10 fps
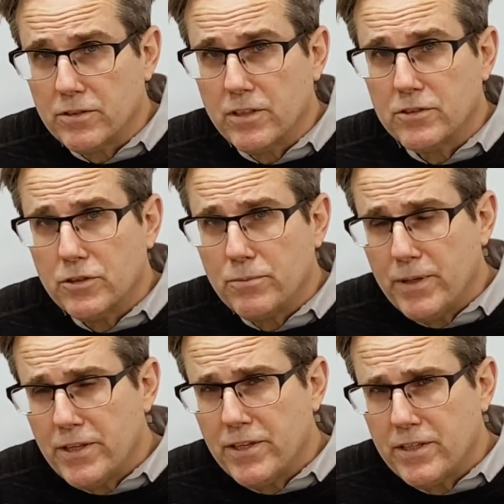So the
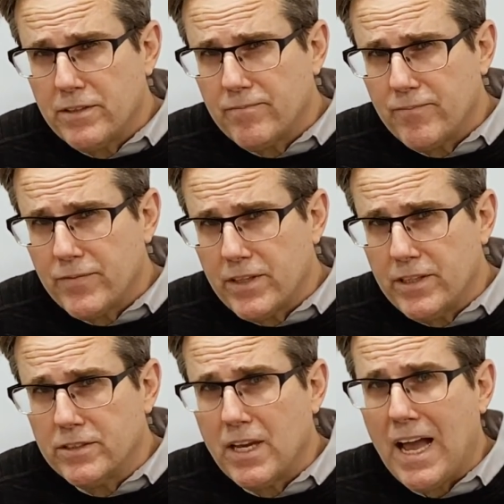big thing
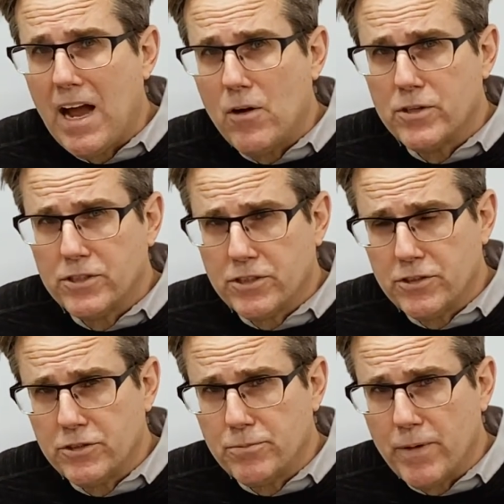is, how are
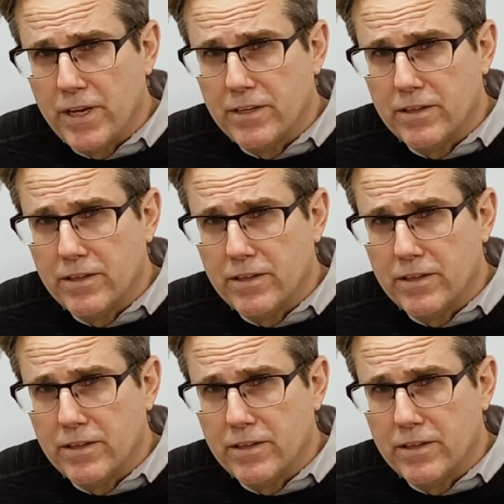decisions made?